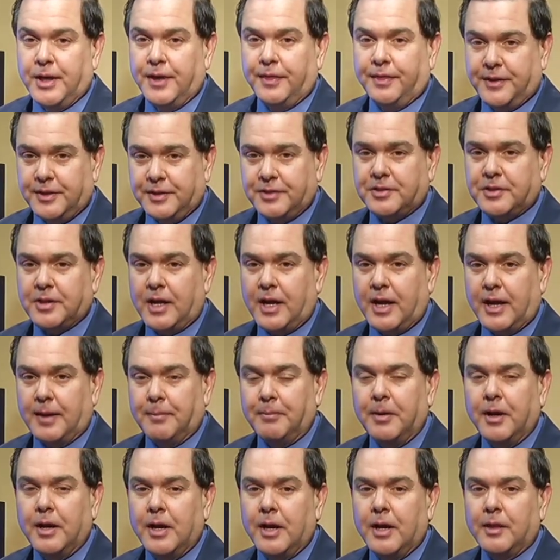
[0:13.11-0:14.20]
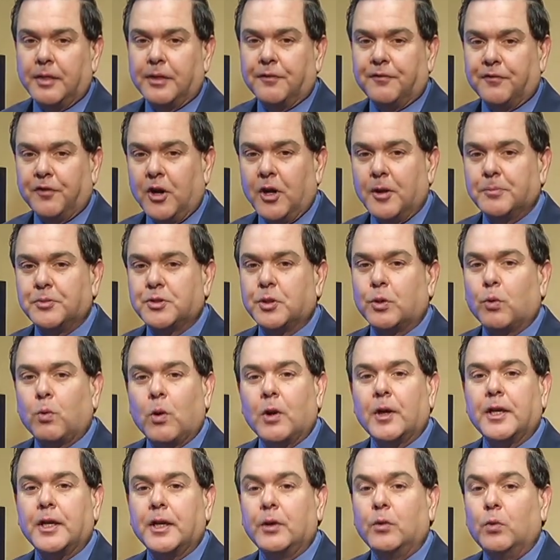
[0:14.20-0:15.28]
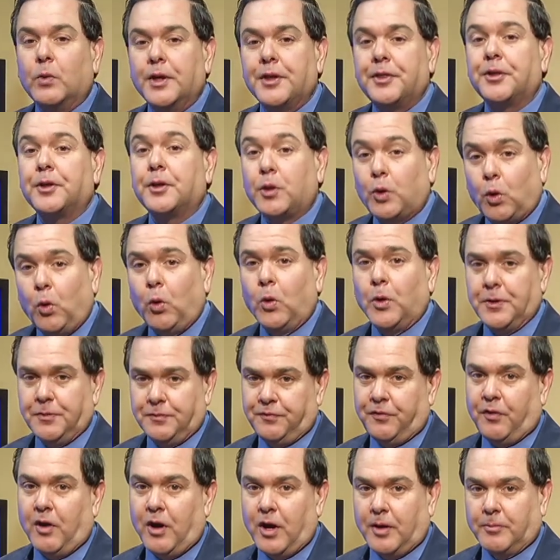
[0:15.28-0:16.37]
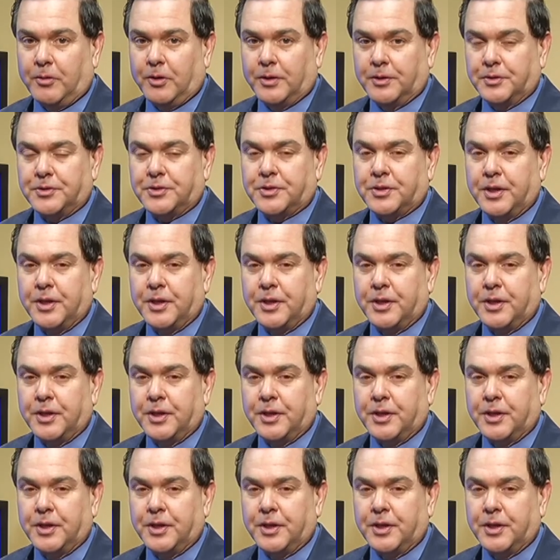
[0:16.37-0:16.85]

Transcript: This time, the firms are working with corn farmers.